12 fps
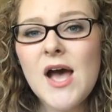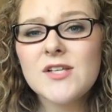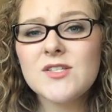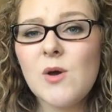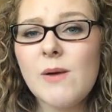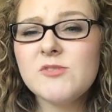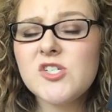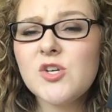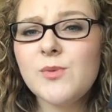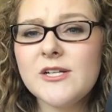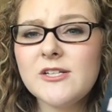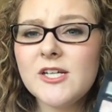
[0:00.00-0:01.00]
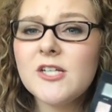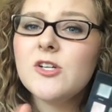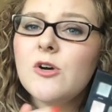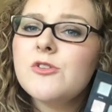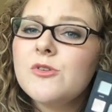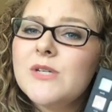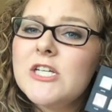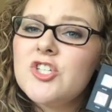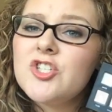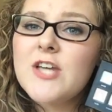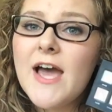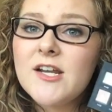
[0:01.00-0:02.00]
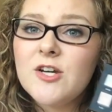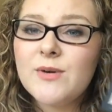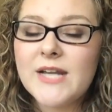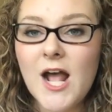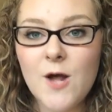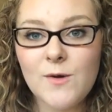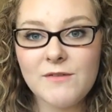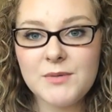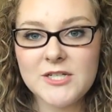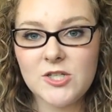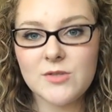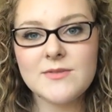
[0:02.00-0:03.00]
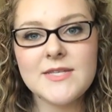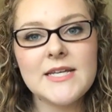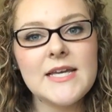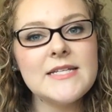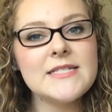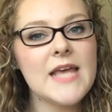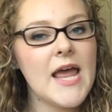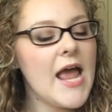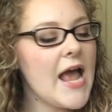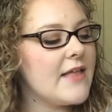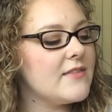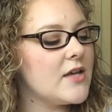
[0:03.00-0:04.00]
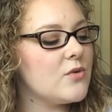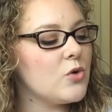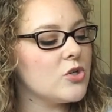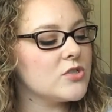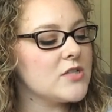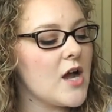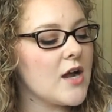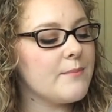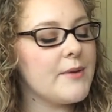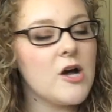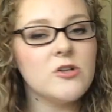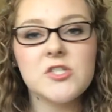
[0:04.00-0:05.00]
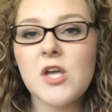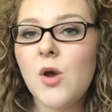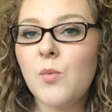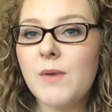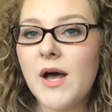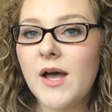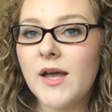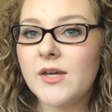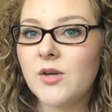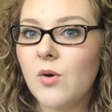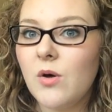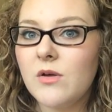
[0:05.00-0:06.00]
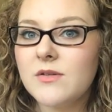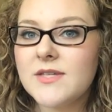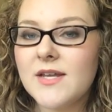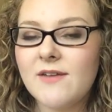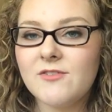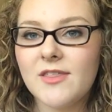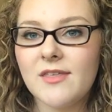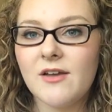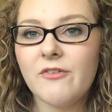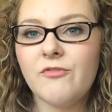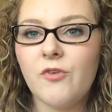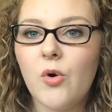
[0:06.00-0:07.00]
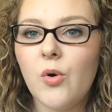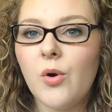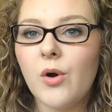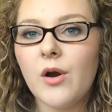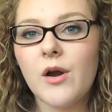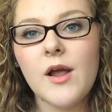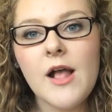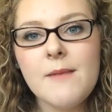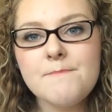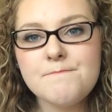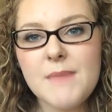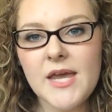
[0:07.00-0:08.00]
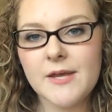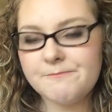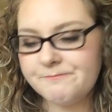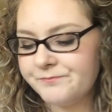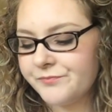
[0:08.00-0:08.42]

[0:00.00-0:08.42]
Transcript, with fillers: So I'm just quickly going to go through each shadow and how I've been using it, and then we'll talk about my goals and everything for May.